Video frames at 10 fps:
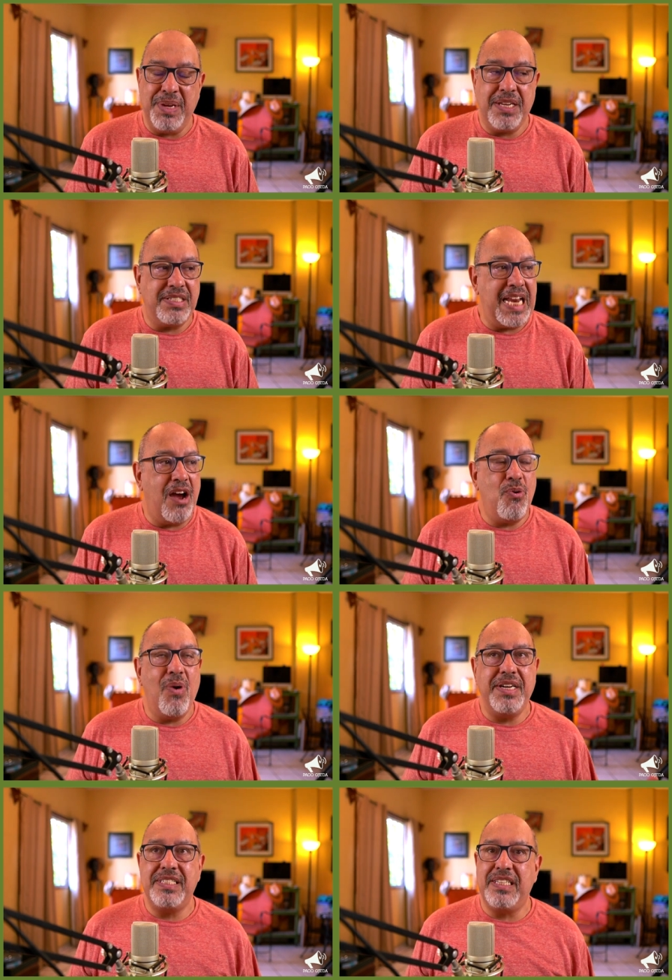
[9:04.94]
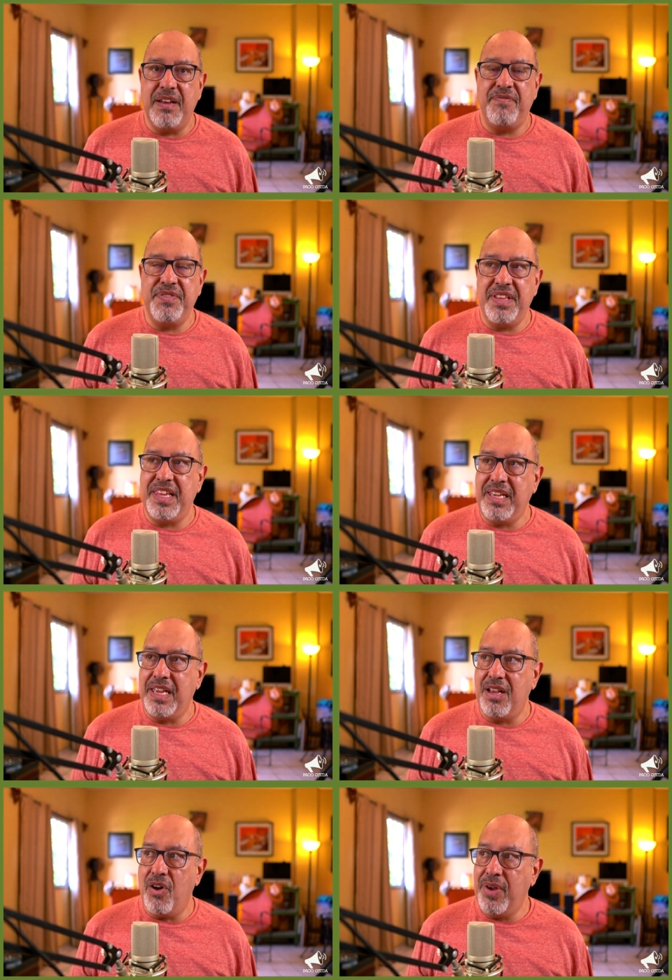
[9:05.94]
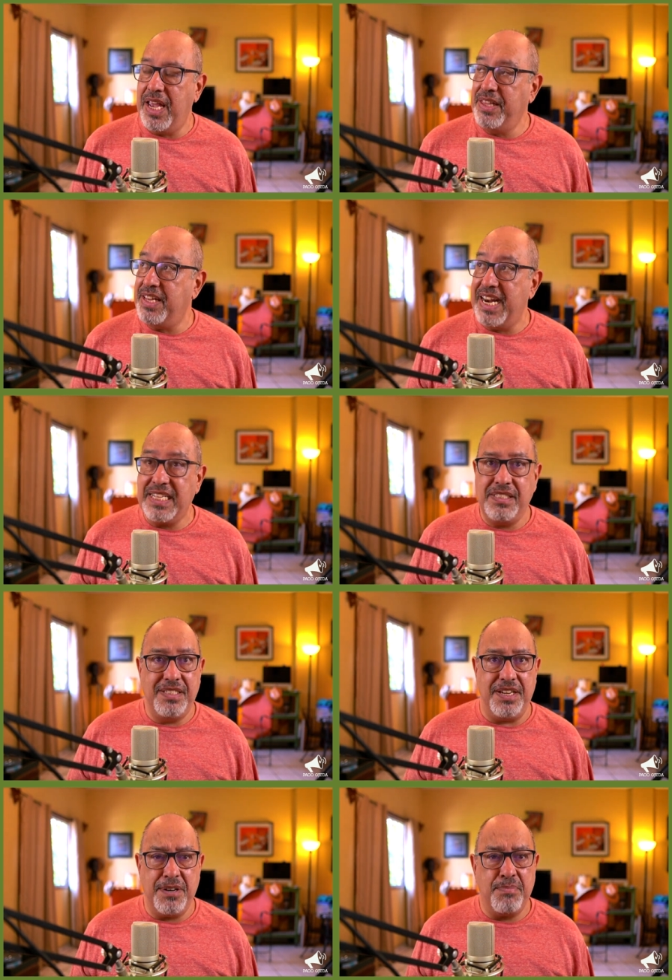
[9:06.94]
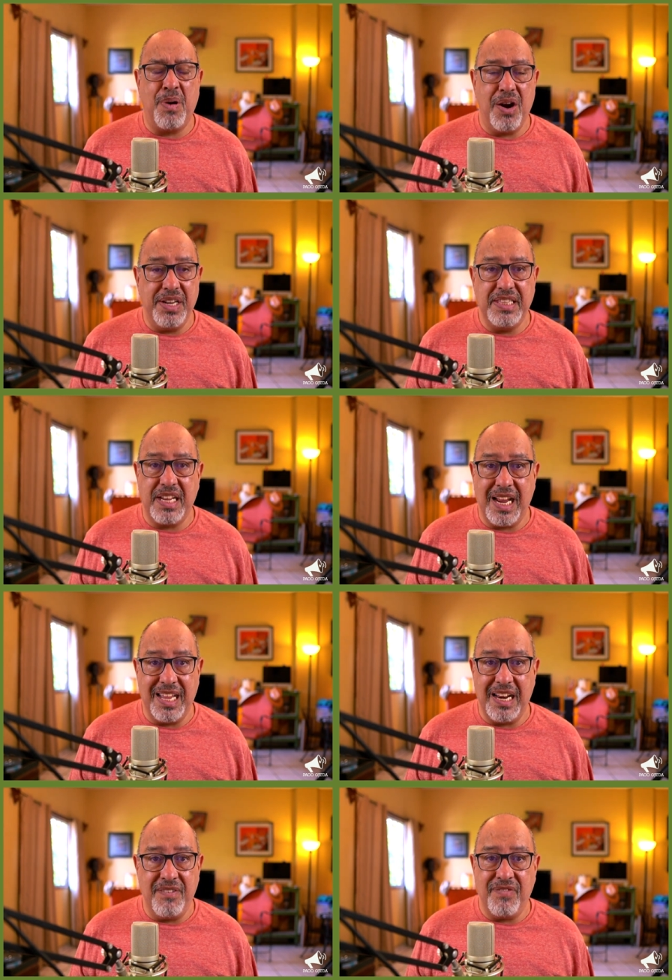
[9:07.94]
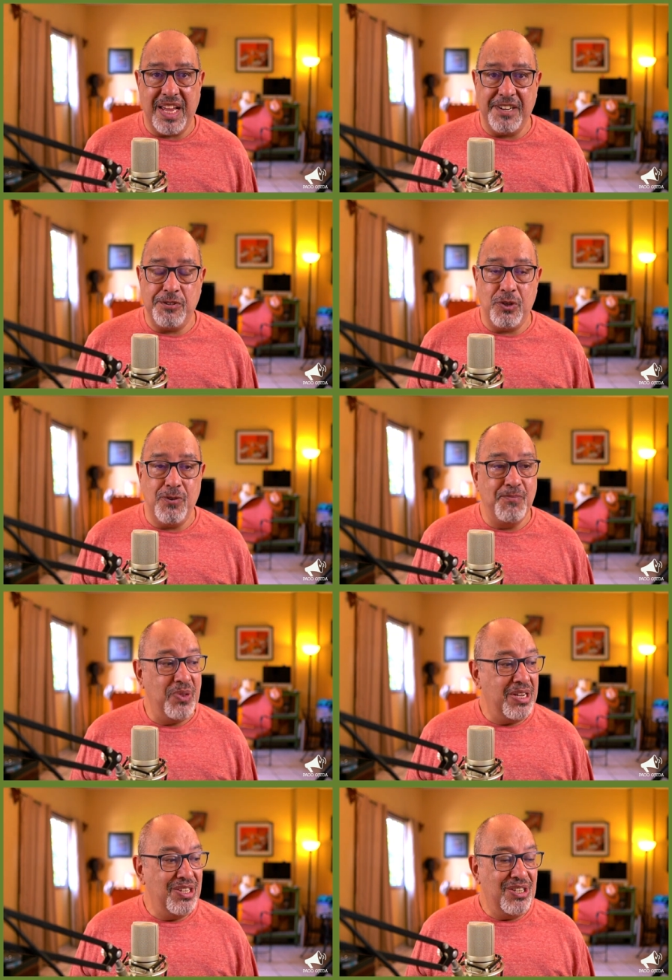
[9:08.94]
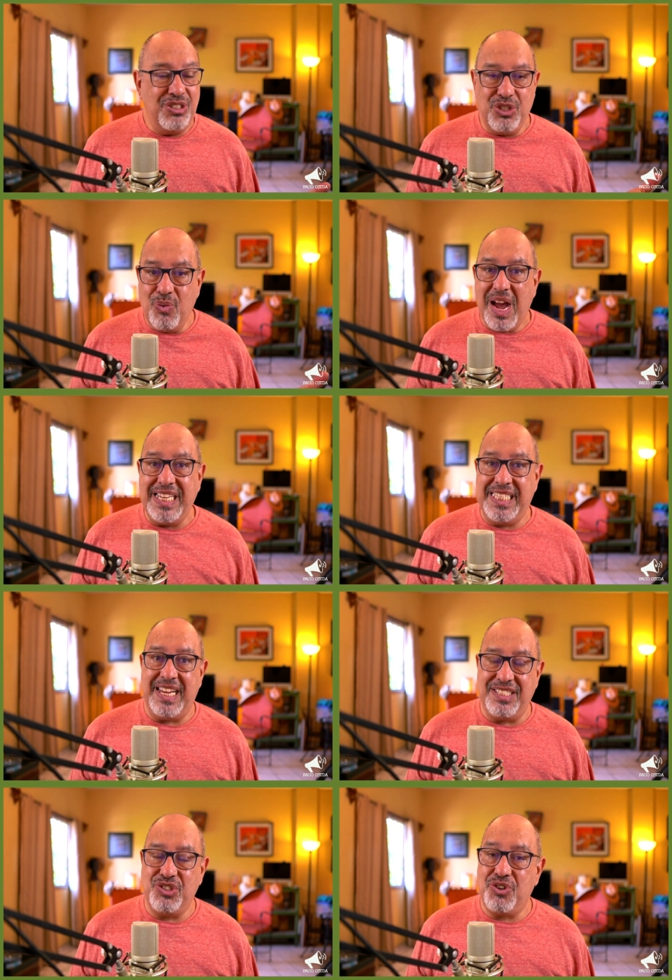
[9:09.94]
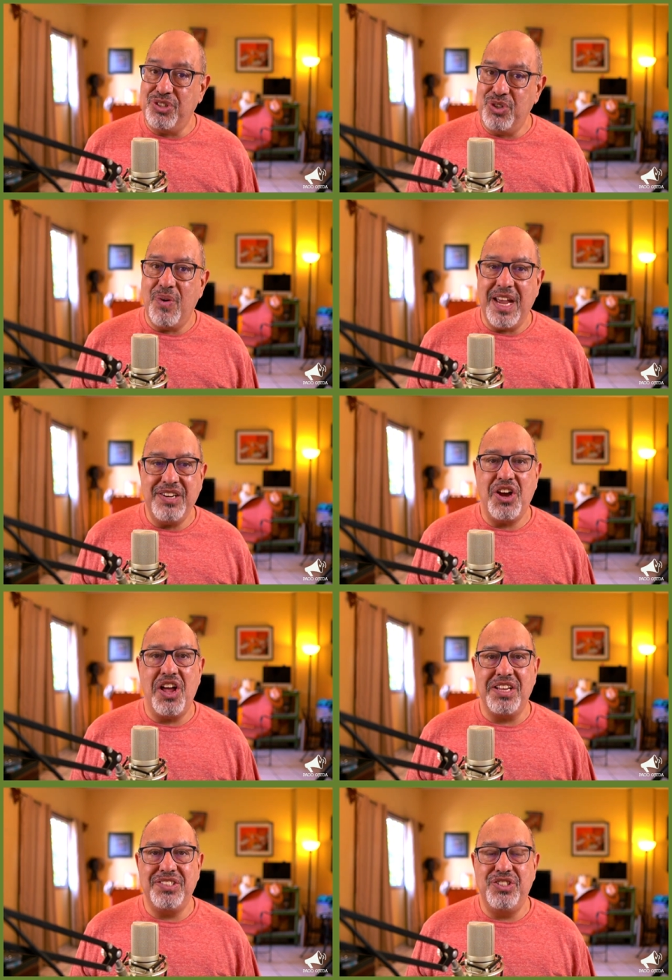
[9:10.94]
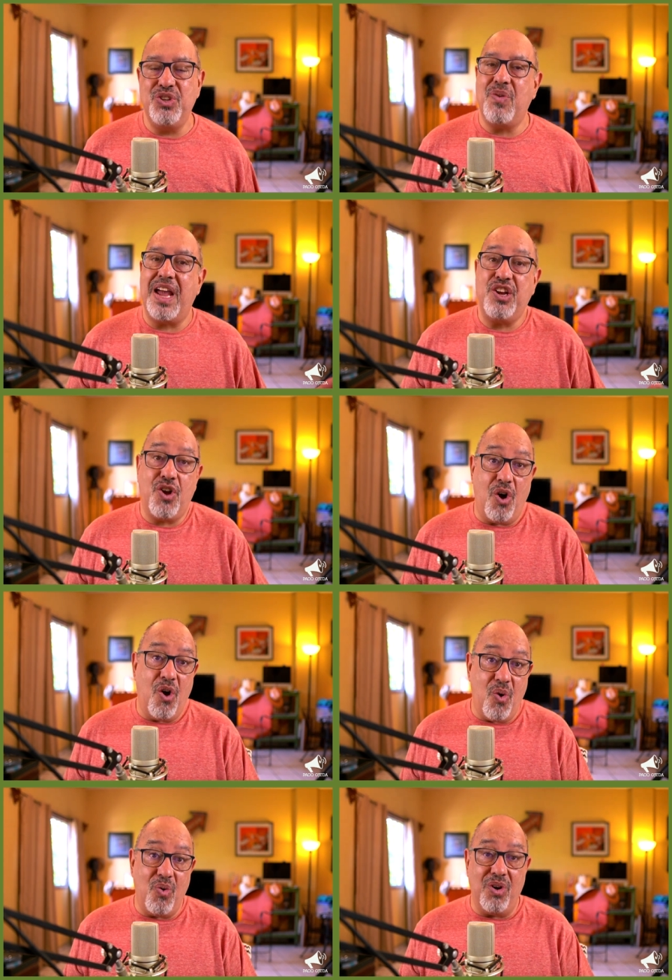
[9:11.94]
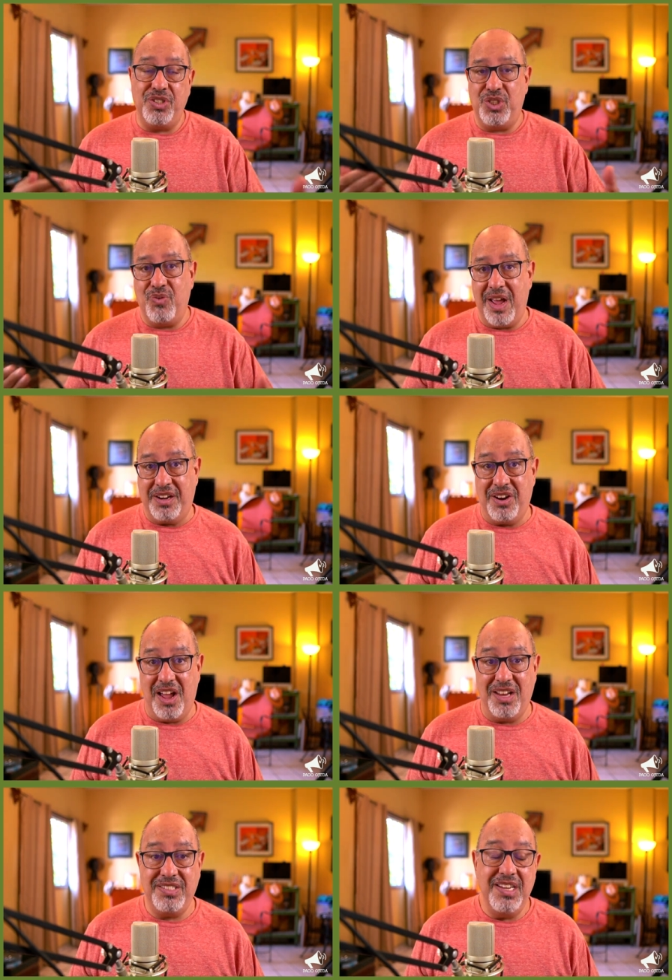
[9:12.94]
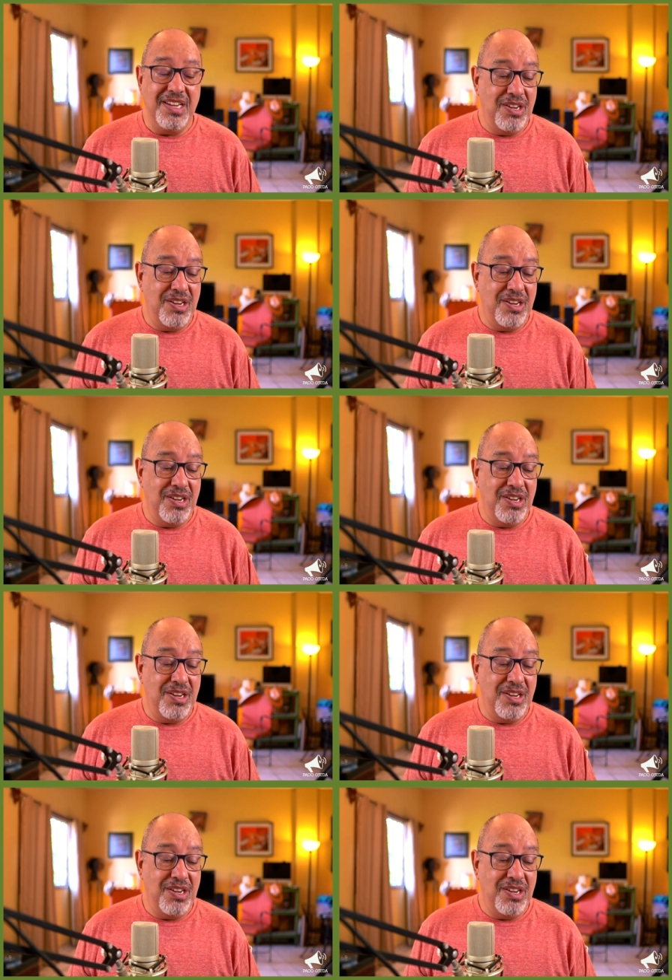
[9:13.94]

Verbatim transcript: because now one is left thinking, okay, the next dinner party that I get invited to, do I test or do I not? Do I go or do I not?